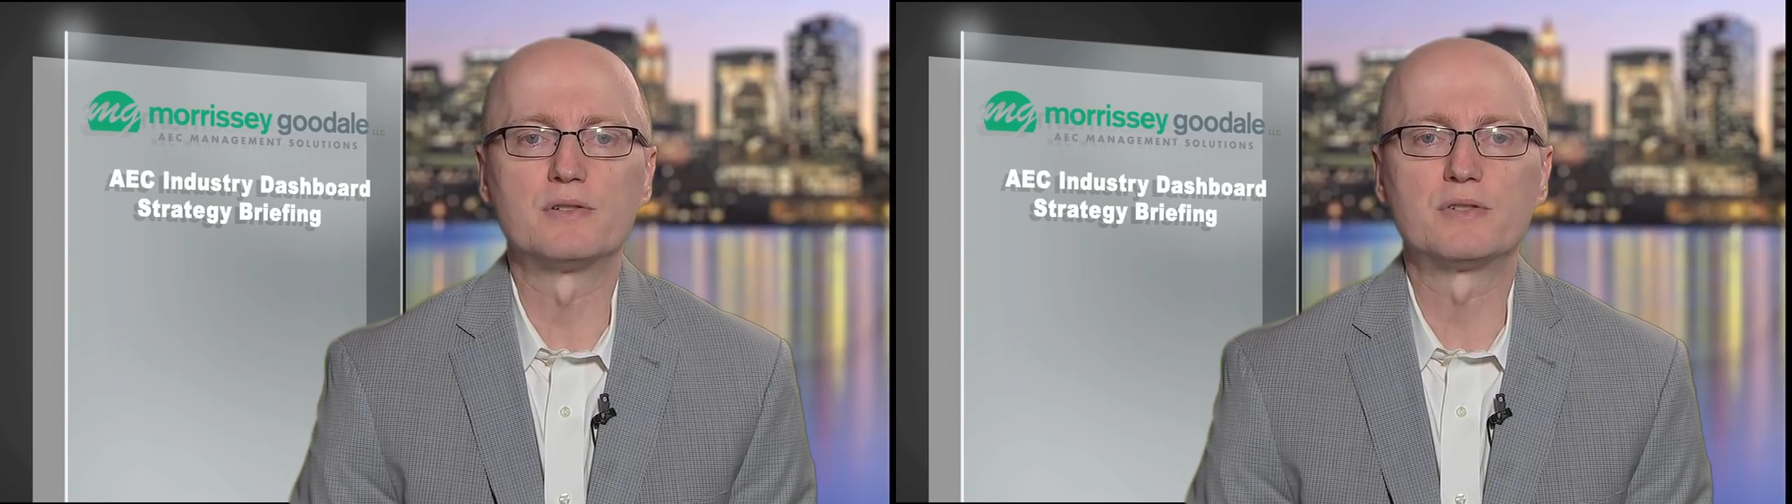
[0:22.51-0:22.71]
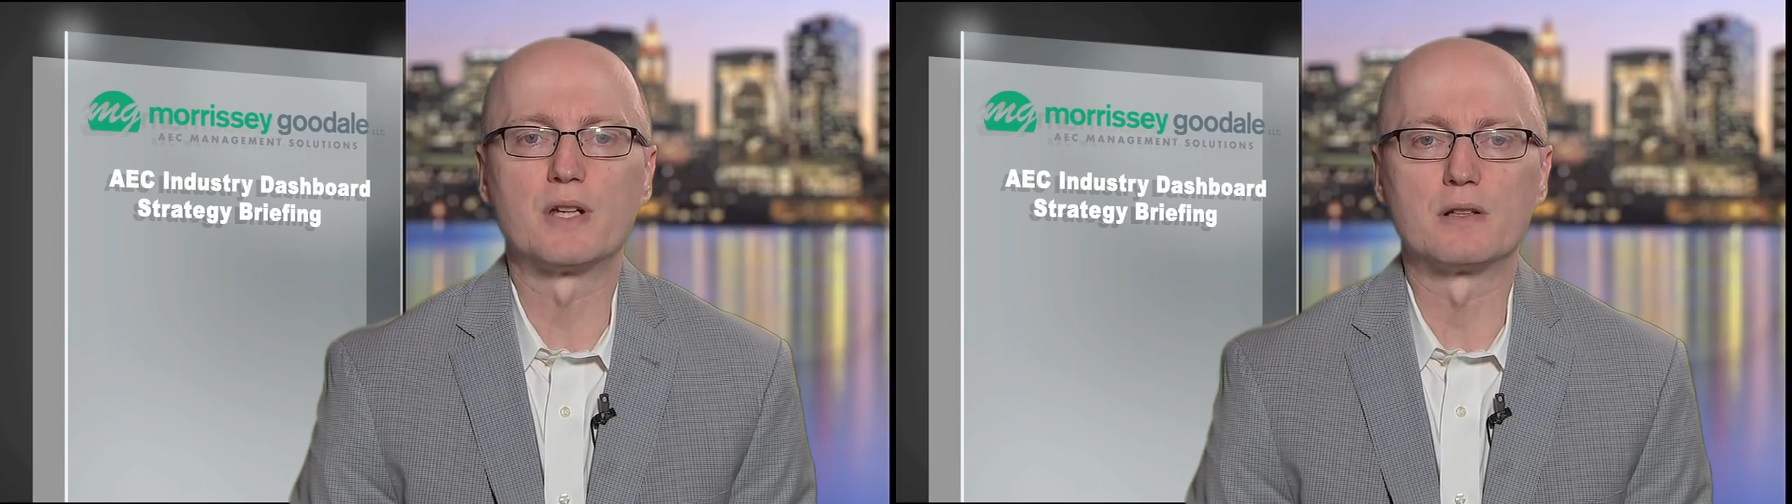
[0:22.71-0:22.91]

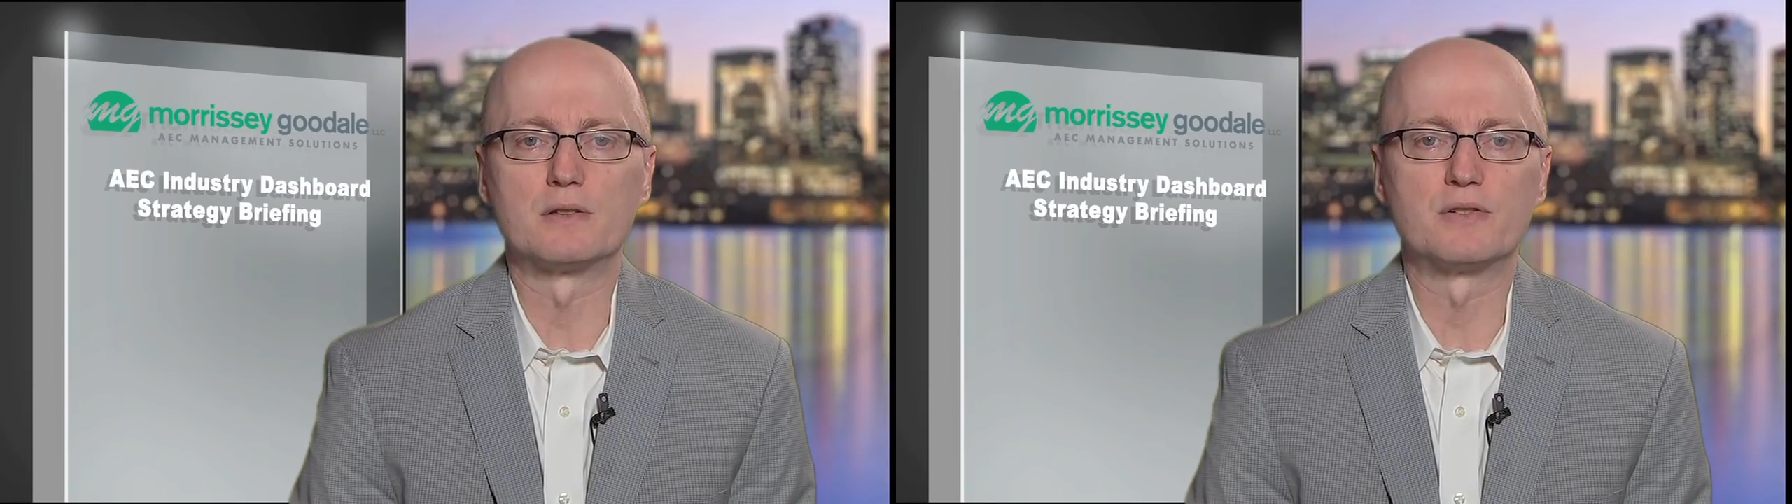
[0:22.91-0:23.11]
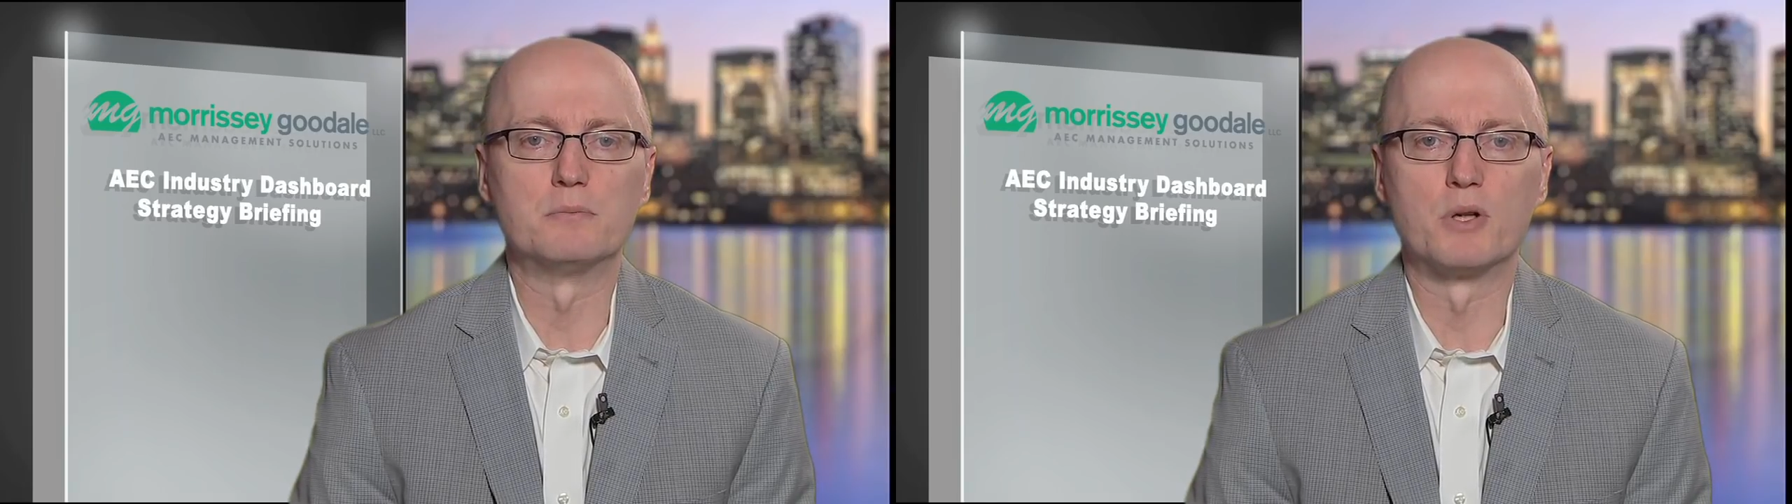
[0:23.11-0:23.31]
and
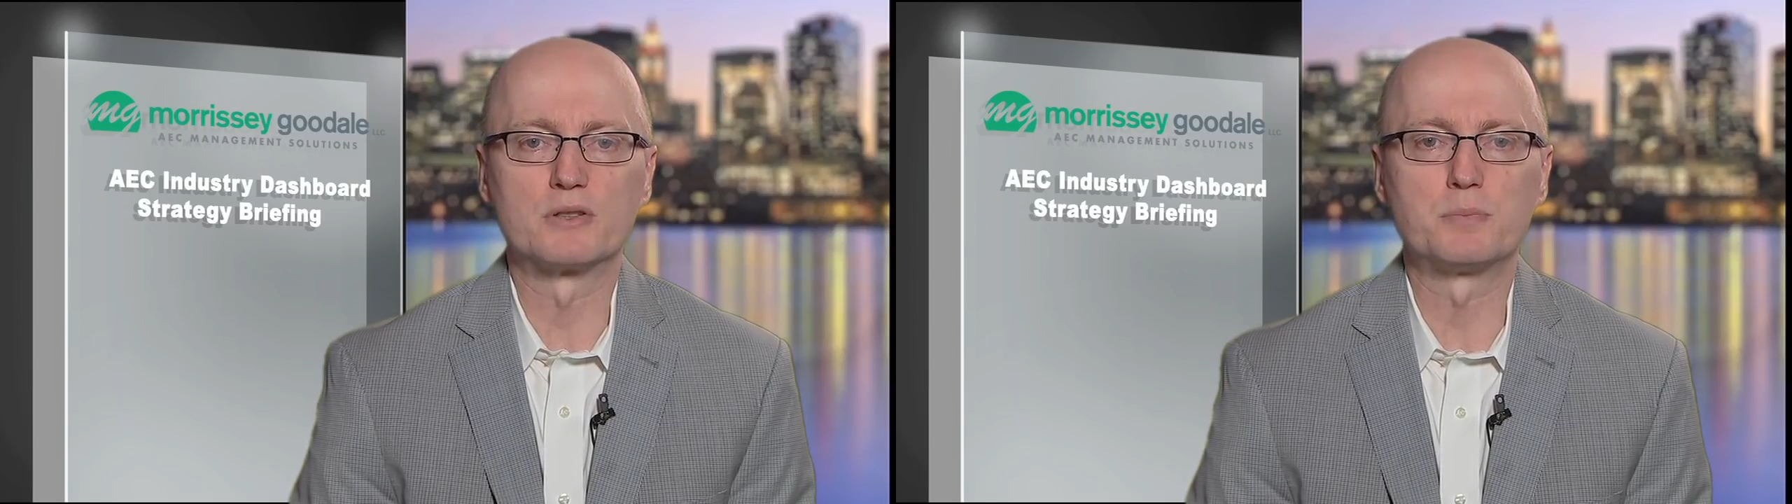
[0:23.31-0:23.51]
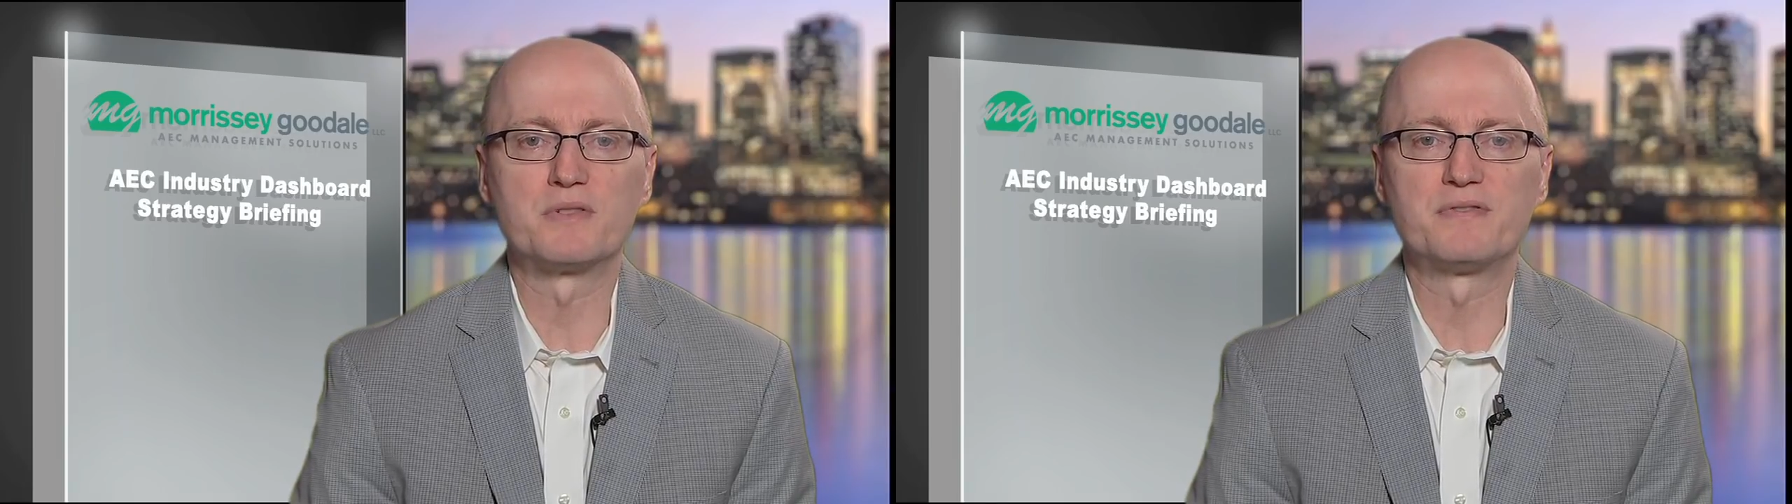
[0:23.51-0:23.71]
sellers in
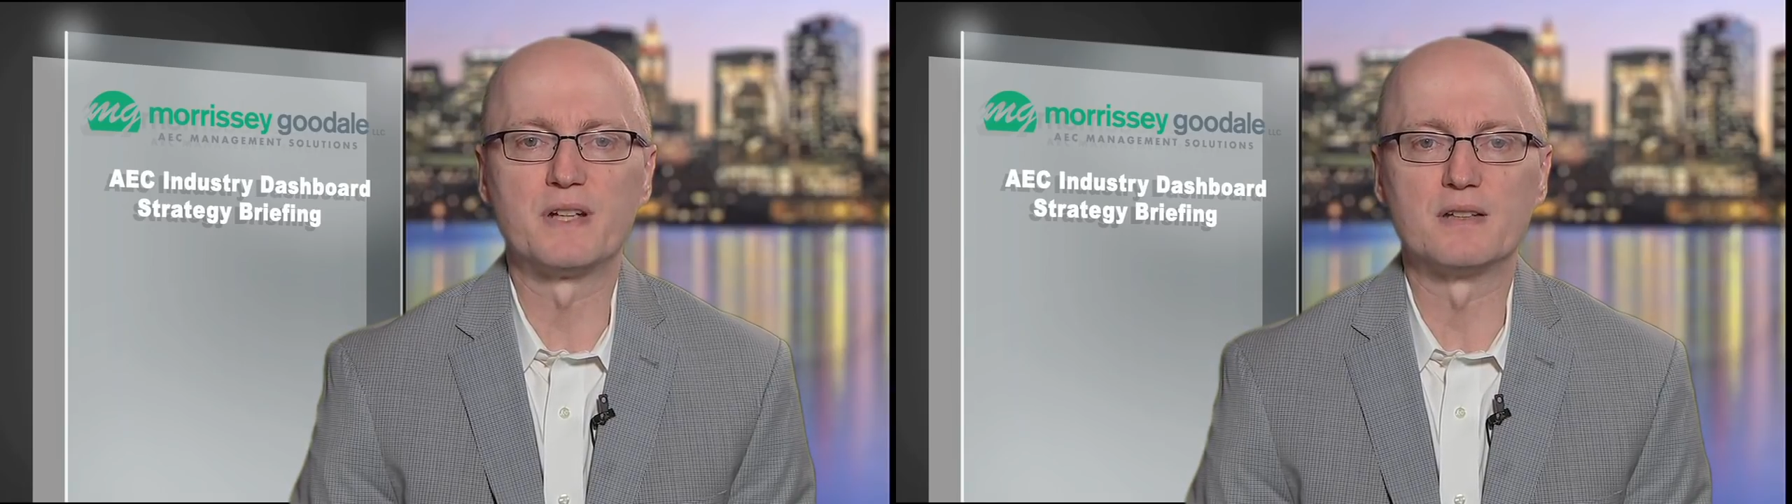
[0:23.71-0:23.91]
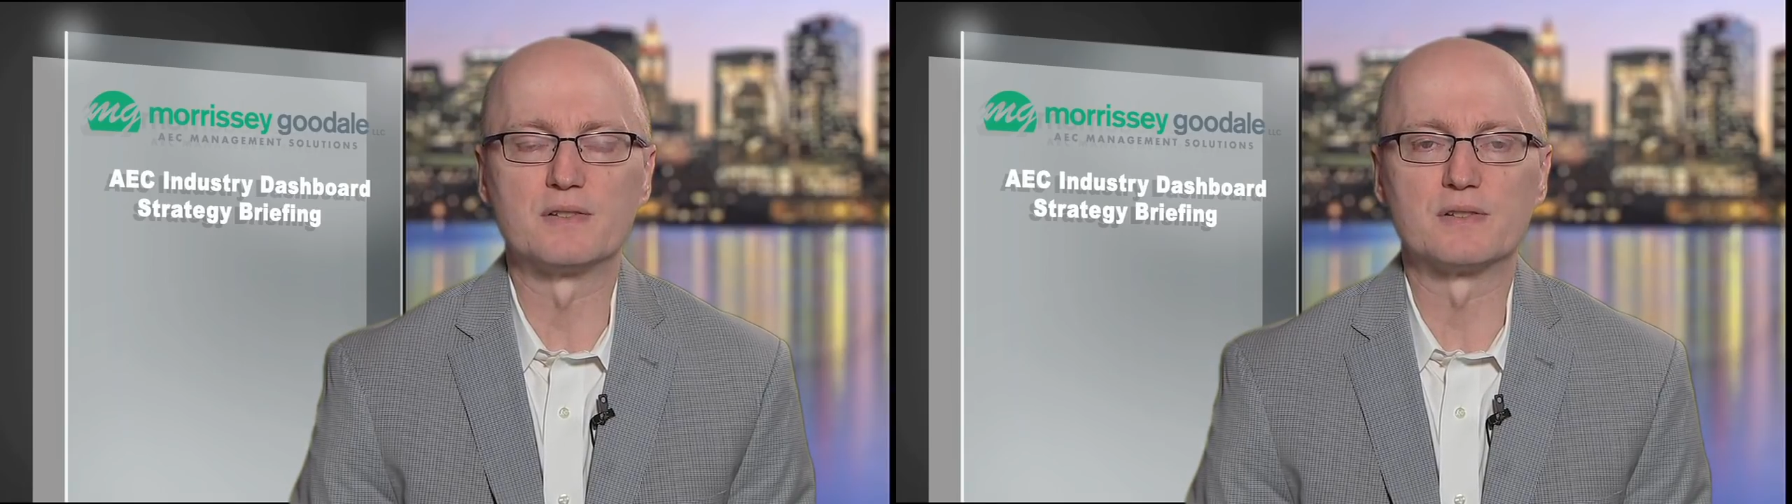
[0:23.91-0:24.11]
multiple
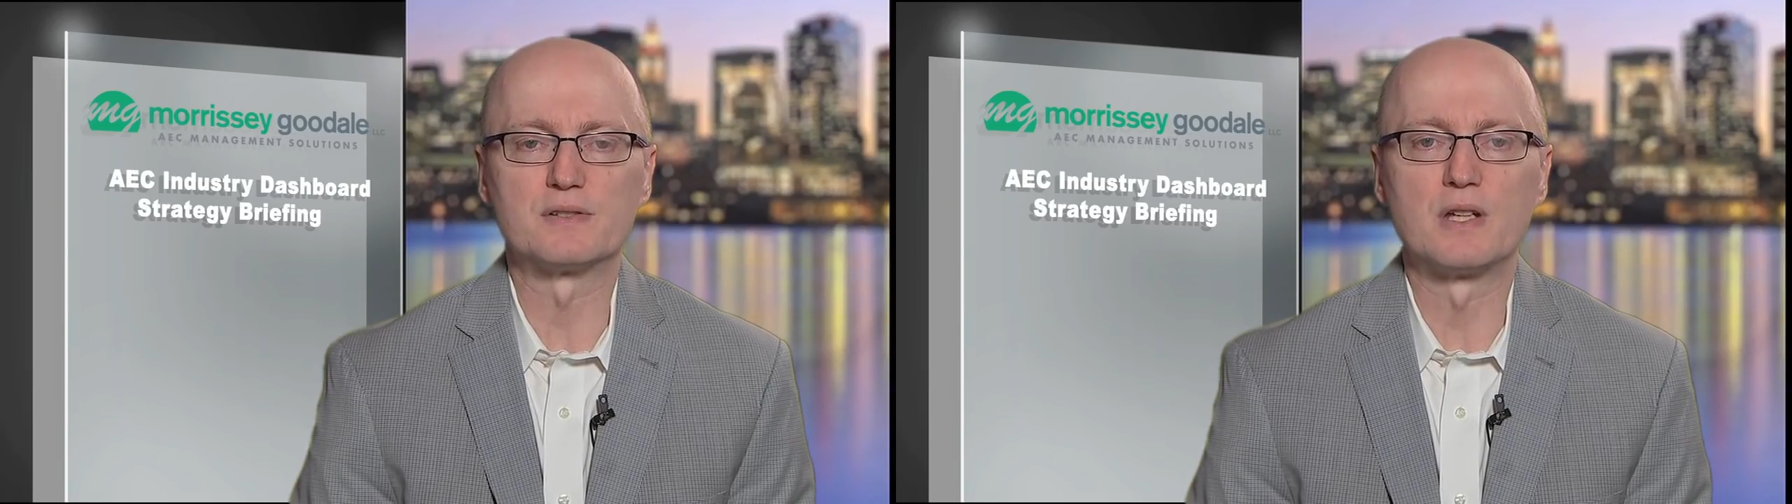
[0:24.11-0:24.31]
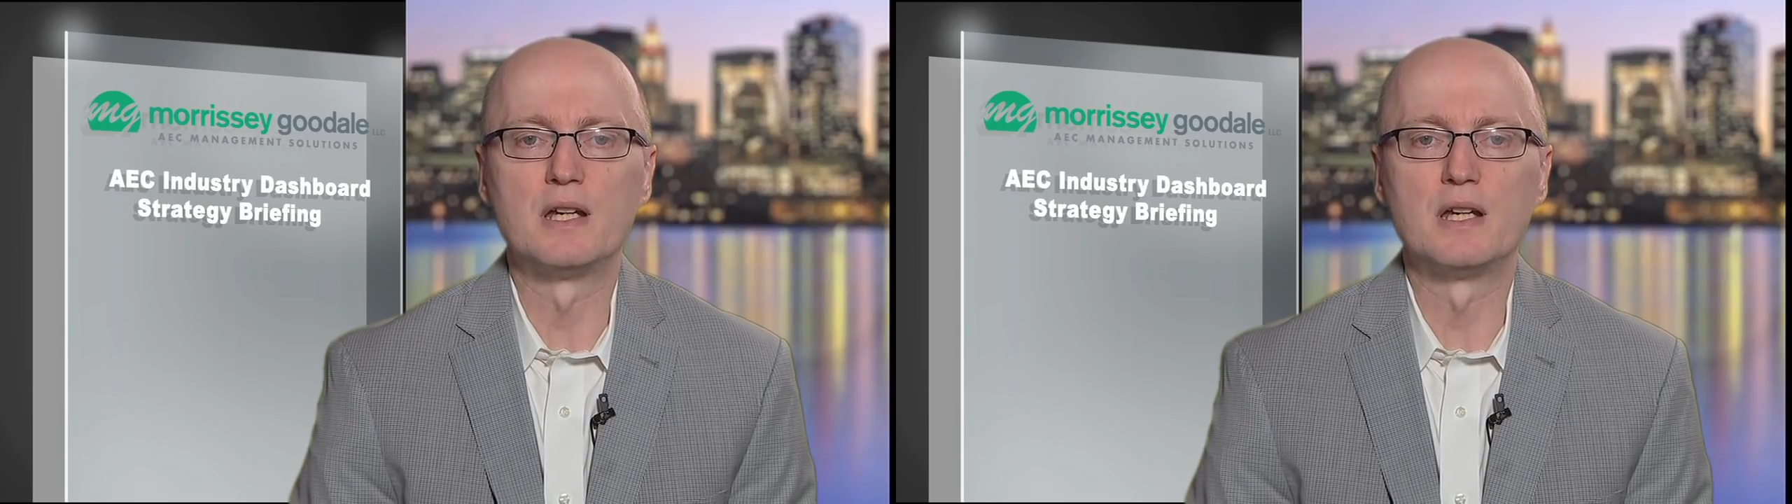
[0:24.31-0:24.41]
phases